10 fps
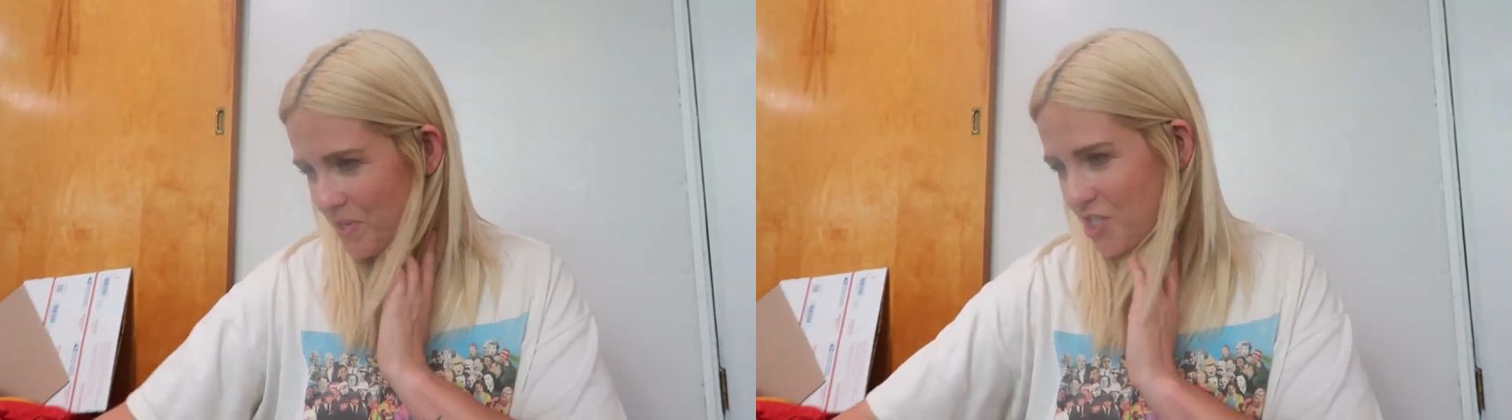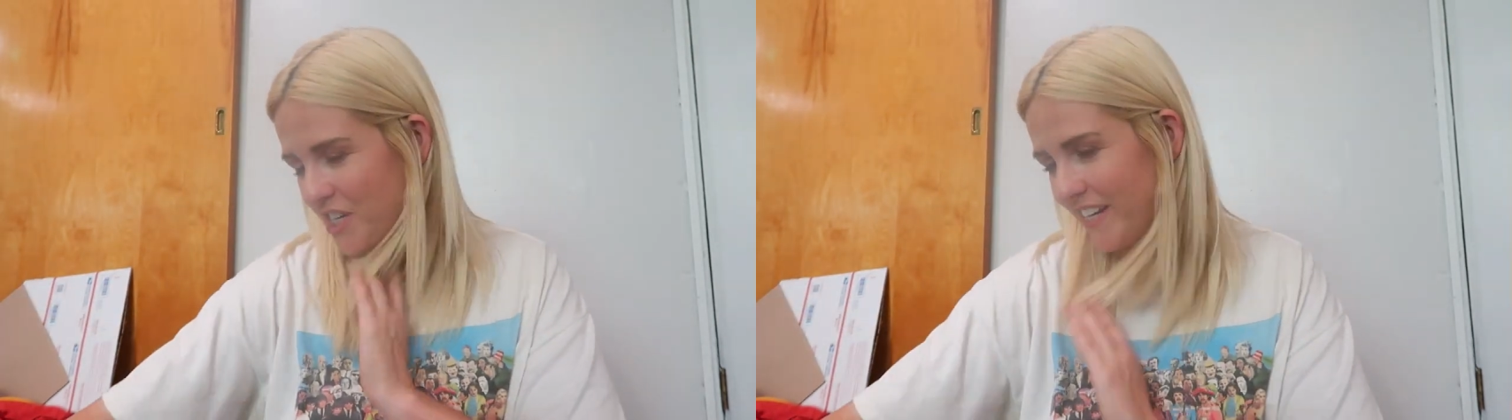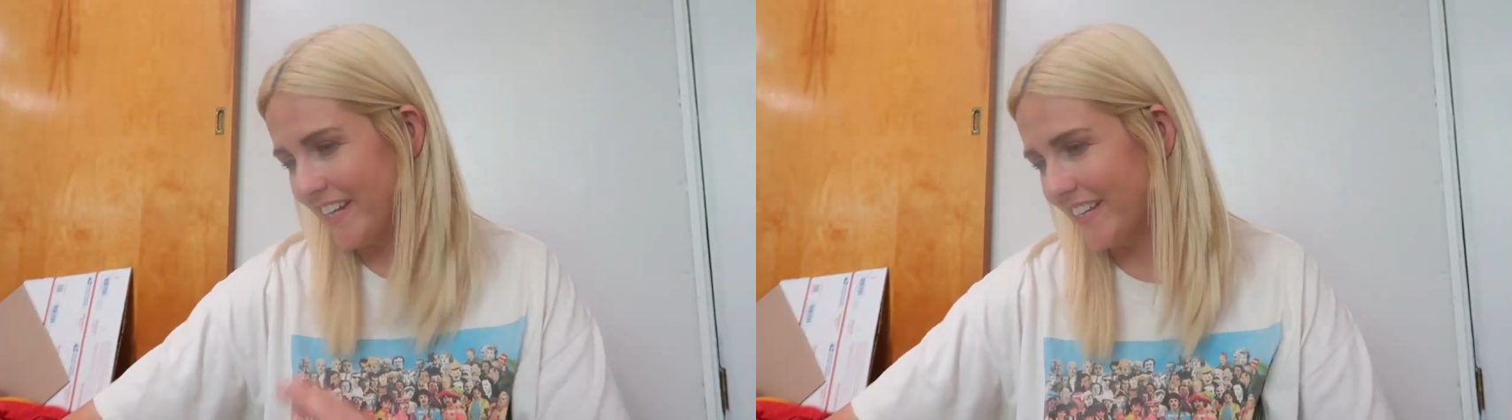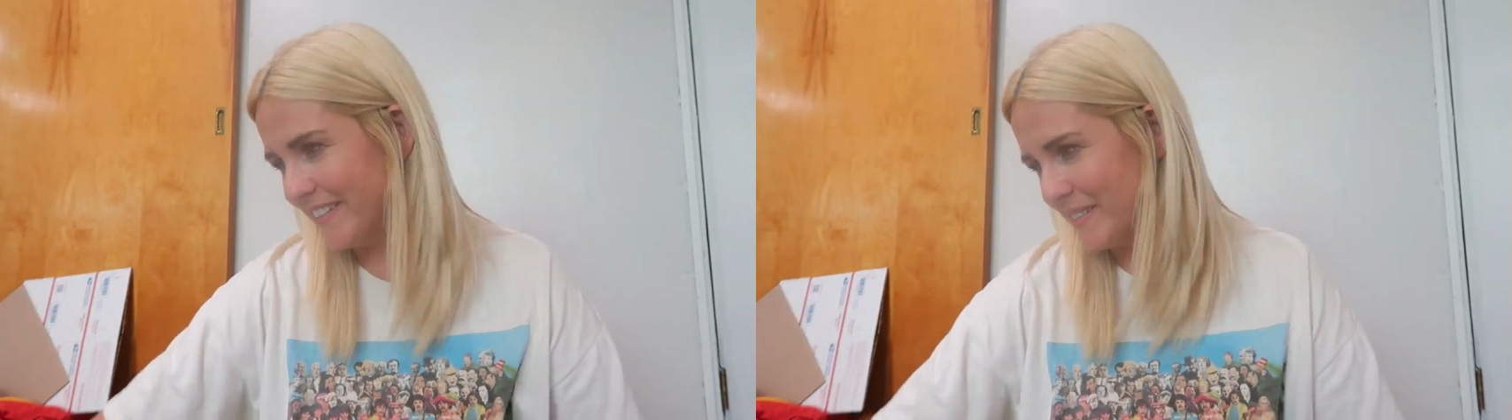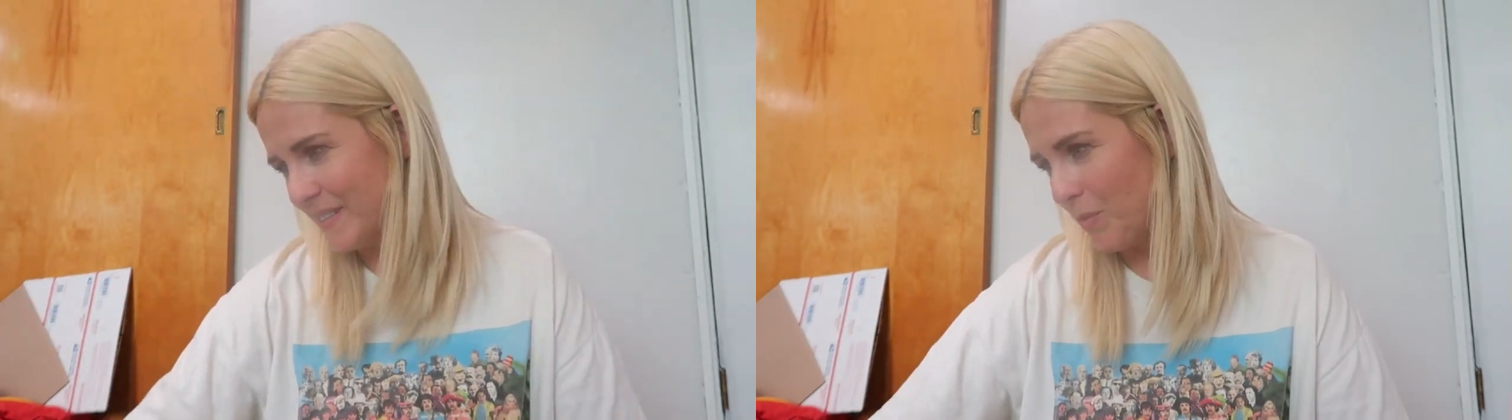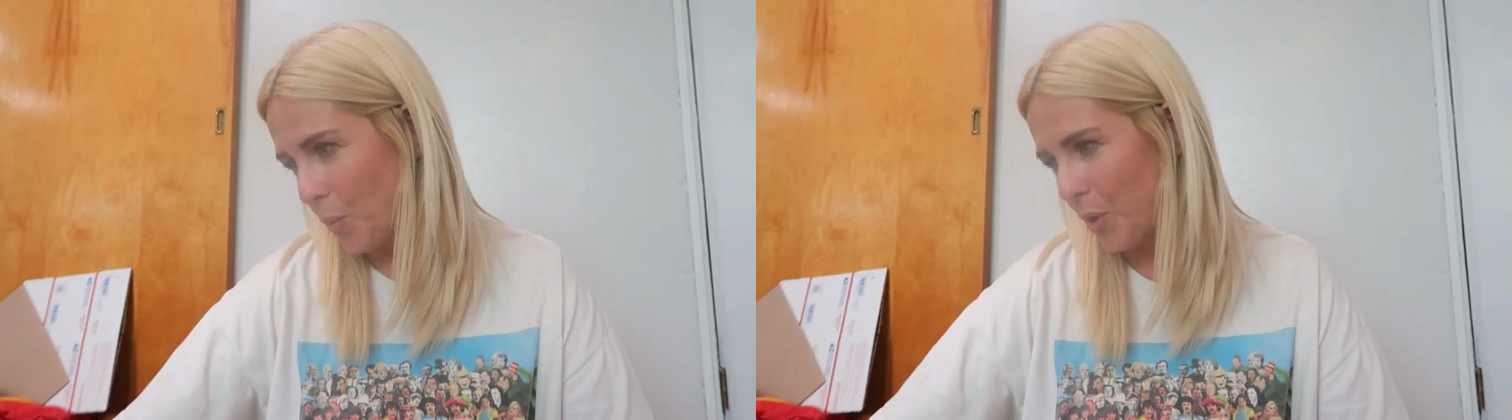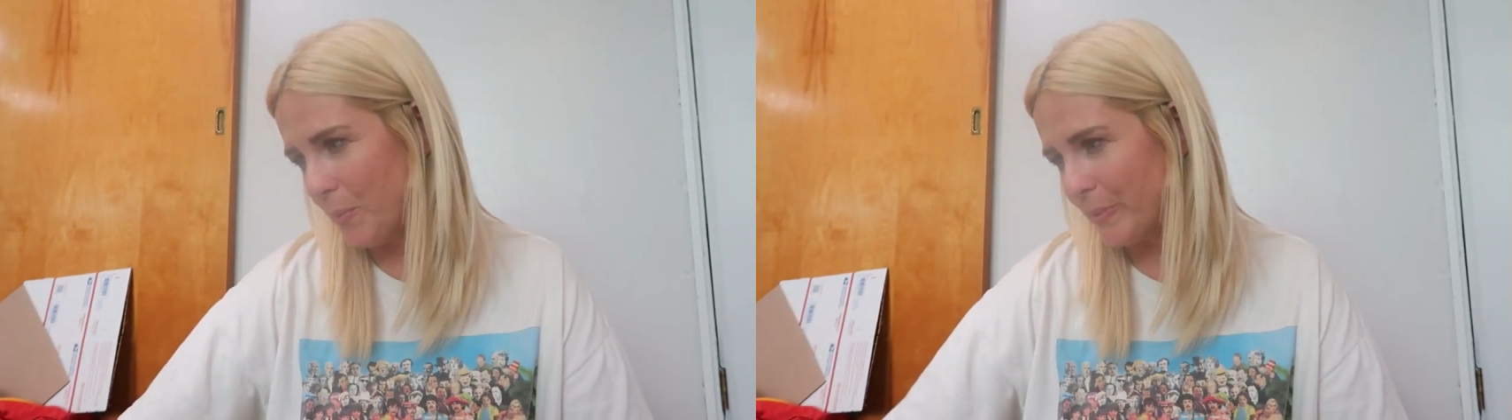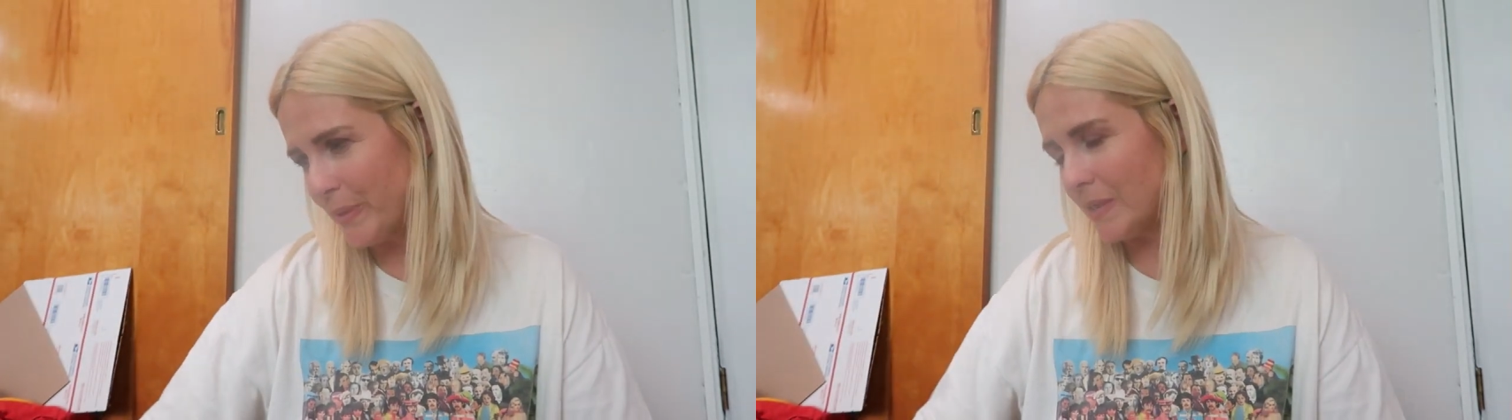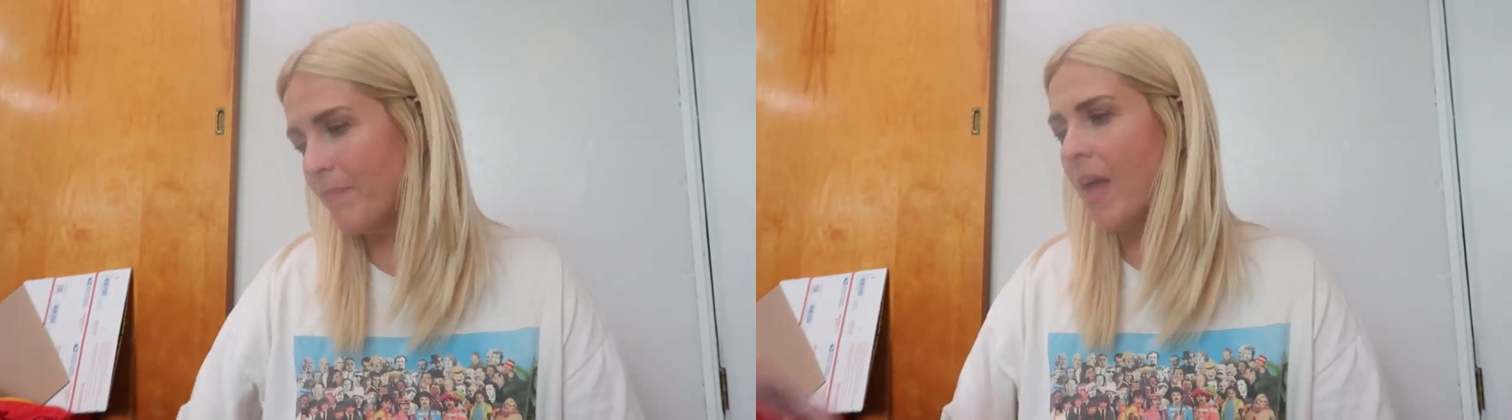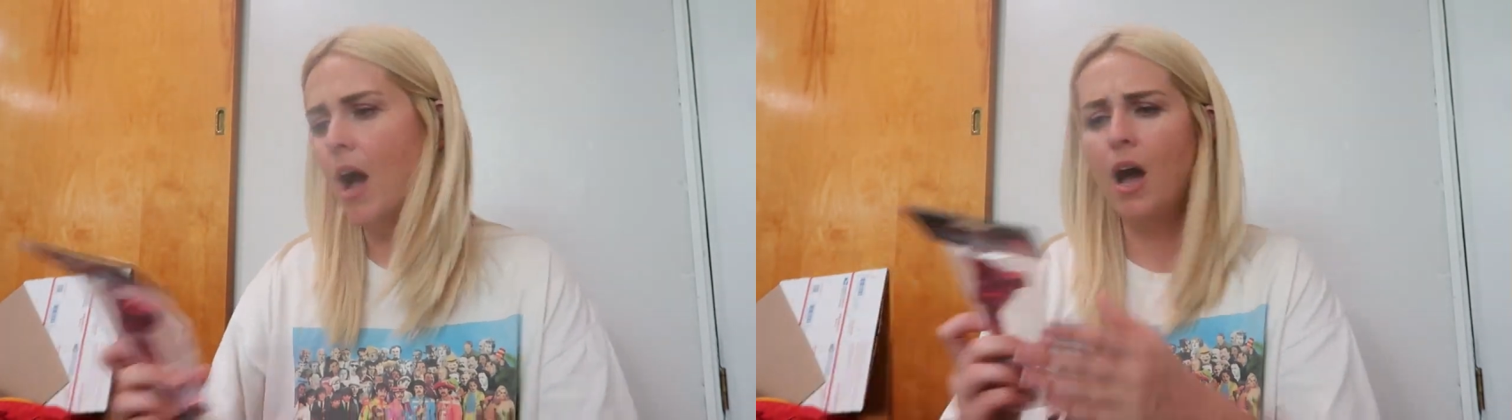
machine is. Whoops.